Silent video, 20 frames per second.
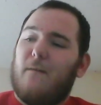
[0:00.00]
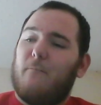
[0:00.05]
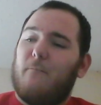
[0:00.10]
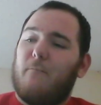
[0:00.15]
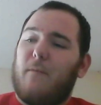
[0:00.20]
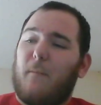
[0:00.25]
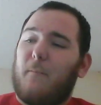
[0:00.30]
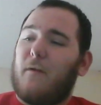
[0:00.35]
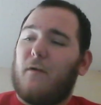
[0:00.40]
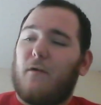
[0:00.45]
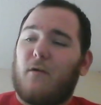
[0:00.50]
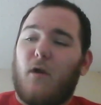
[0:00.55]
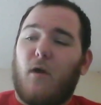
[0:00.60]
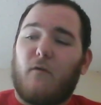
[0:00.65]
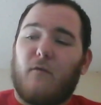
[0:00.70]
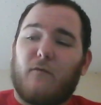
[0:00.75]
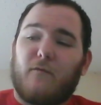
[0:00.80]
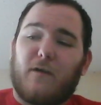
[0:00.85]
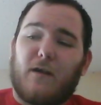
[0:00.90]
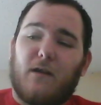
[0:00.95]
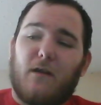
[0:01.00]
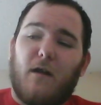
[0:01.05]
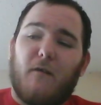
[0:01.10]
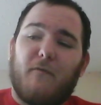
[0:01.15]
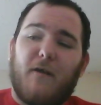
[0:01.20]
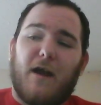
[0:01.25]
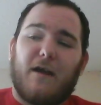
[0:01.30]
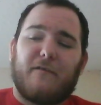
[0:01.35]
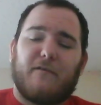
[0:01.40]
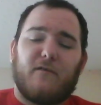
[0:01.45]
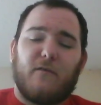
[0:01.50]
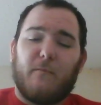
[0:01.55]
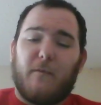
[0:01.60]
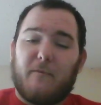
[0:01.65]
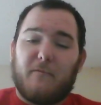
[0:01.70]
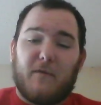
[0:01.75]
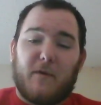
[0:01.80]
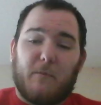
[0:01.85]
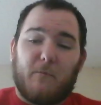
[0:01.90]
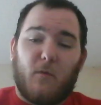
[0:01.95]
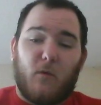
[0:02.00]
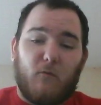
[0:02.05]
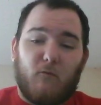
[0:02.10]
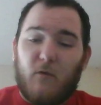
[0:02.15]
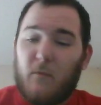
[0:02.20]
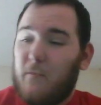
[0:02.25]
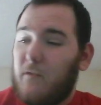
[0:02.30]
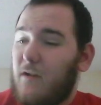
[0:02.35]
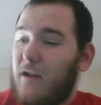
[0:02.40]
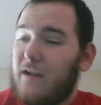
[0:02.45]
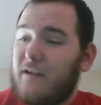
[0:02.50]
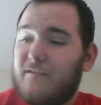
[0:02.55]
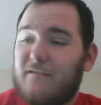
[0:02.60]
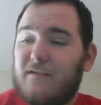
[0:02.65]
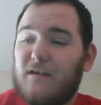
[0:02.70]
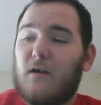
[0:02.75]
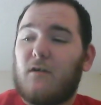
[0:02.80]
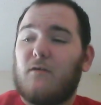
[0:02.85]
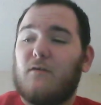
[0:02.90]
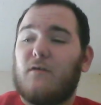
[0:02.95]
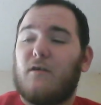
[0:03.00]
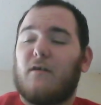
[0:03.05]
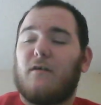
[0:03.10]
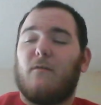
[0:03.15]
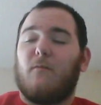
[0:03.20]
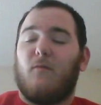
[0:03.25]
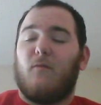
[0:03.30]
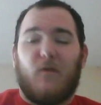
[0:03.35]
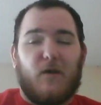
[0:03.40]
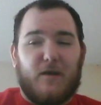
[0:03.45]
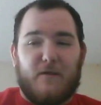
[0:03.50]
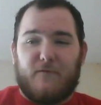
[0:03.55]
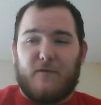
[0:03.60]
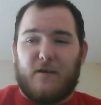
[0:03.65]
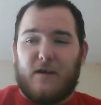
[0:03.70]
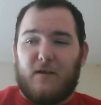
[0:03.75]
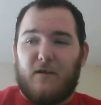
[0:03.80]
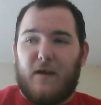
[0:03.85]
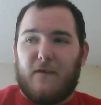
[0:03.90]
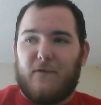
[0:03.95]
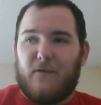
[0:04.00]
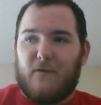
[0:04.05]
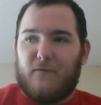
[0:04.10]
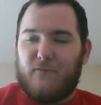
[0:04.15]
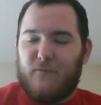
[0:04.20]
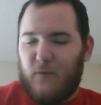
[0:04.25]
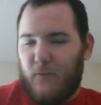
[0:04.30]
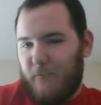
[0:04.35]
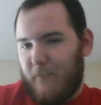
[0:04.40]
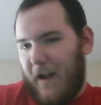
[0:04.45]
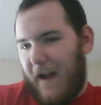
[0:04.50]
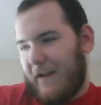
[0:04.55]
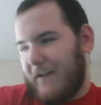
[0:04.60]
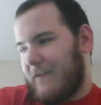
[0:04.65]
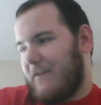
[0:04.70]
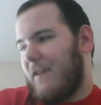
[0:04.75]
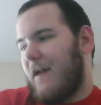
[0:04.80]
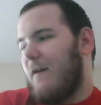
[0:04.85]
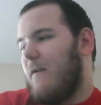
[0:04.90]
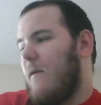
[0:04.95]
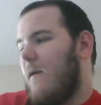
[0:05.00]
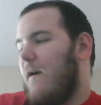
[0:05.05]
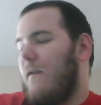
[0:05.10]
the people go for things a lot faster and make things more woman-like, she also doesn't come away to things like the fruit back and that.